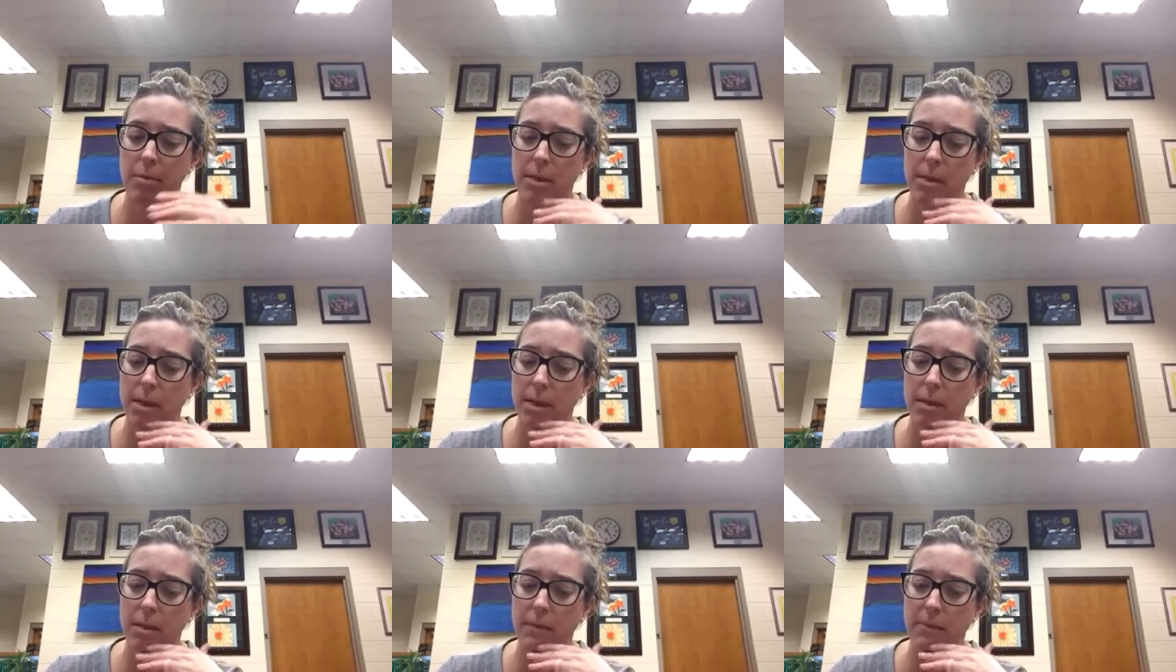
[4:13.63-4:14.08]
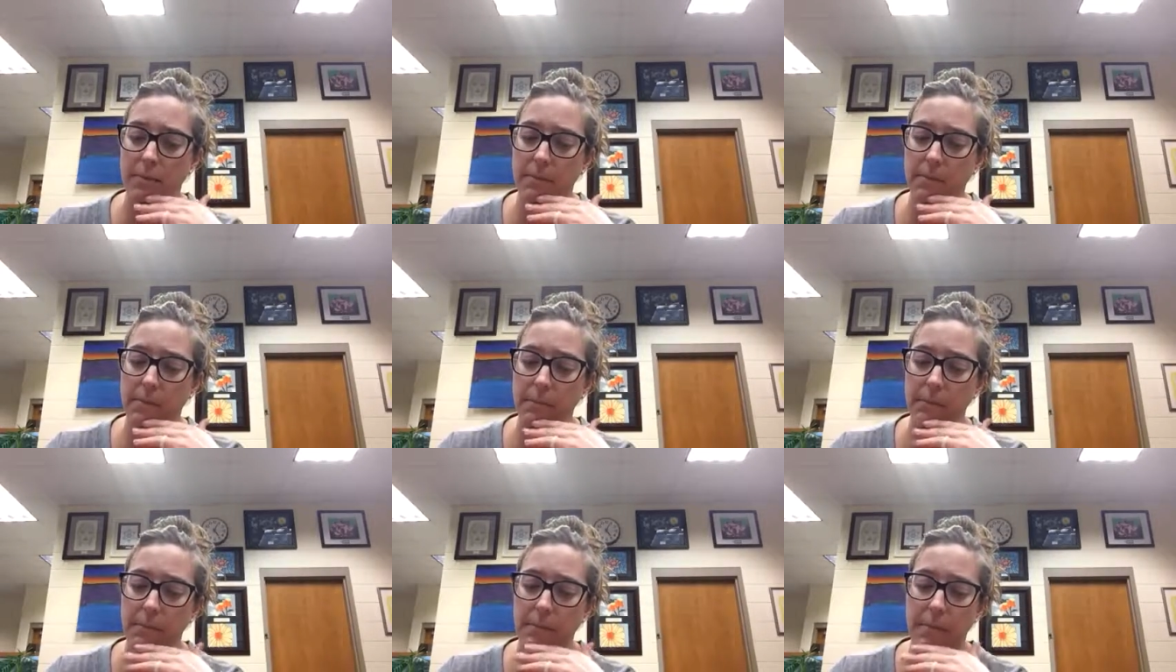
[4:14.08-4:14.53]
to
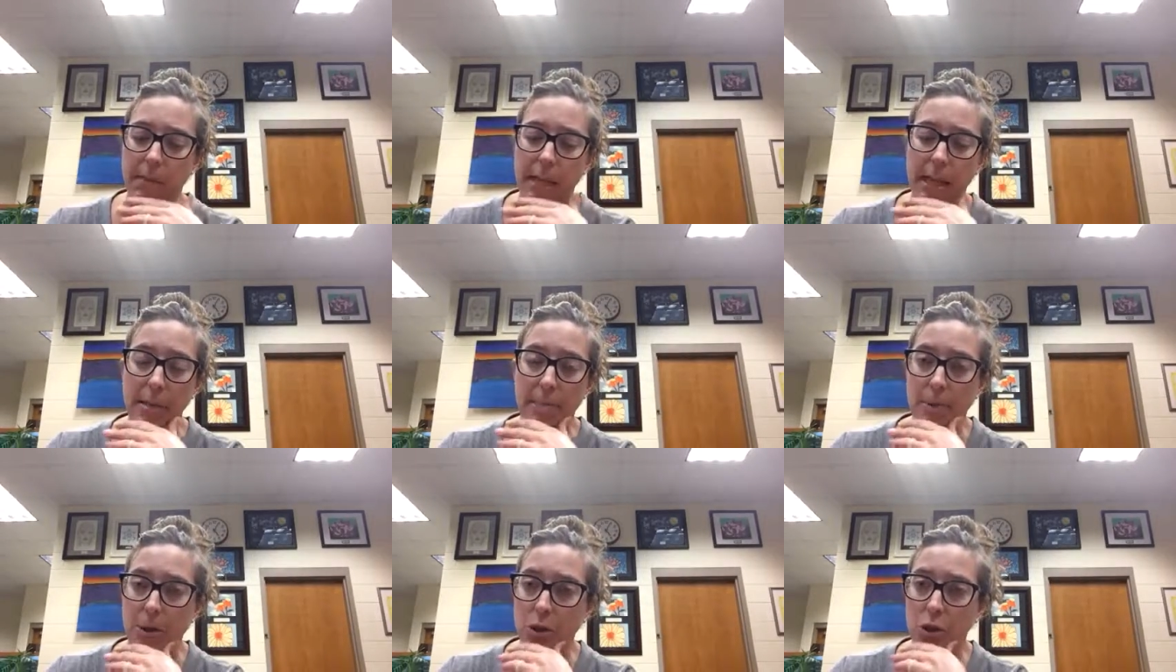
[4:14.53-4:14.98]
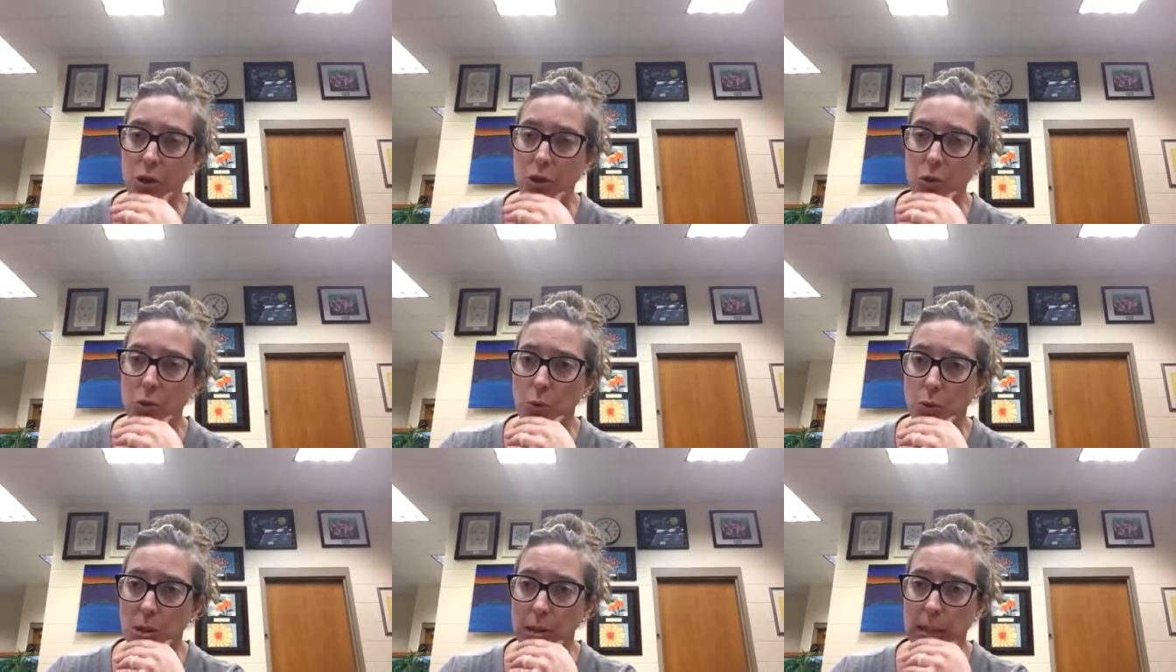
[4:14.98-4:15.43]
keep your
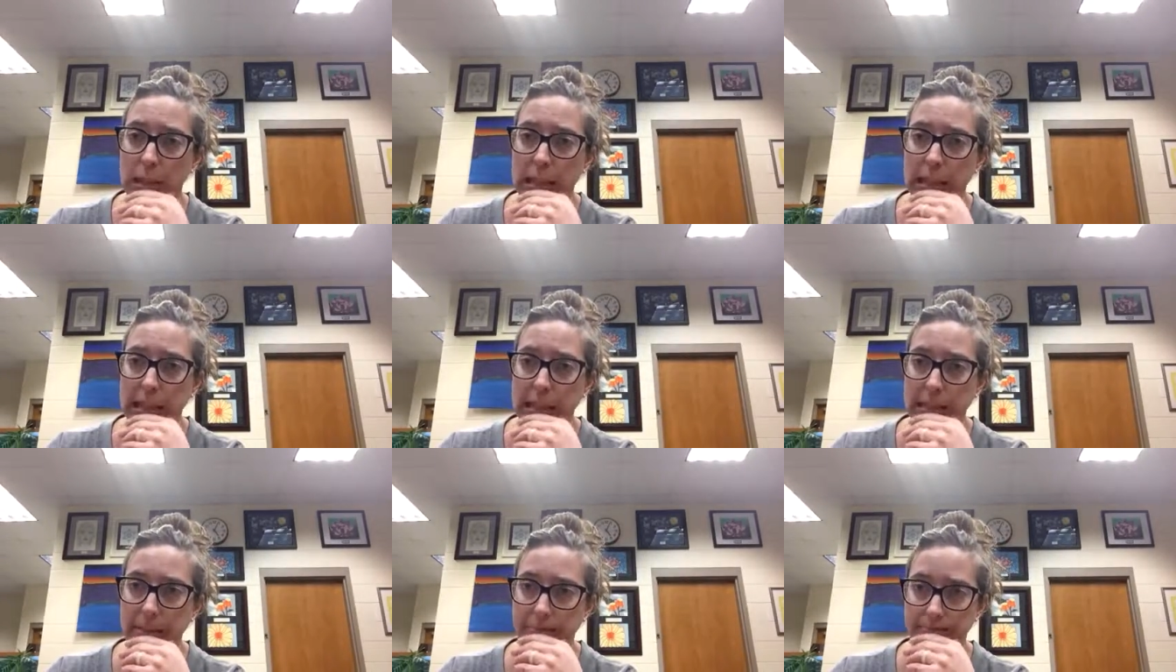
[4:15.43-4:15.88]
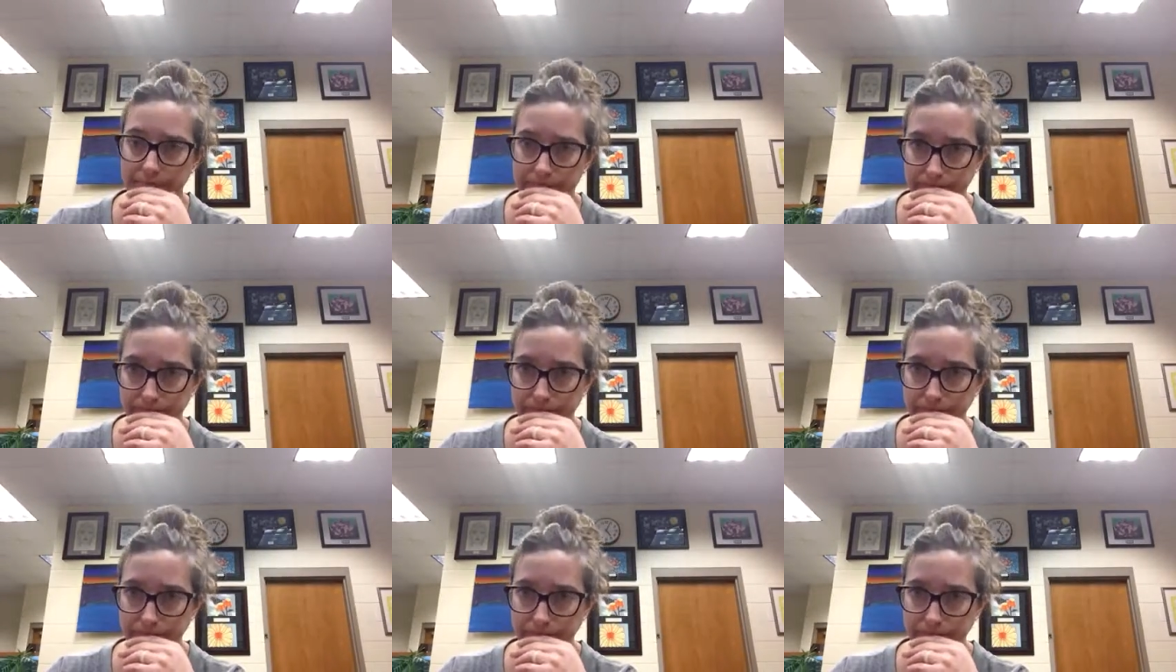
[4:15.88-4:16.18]
shoes clean.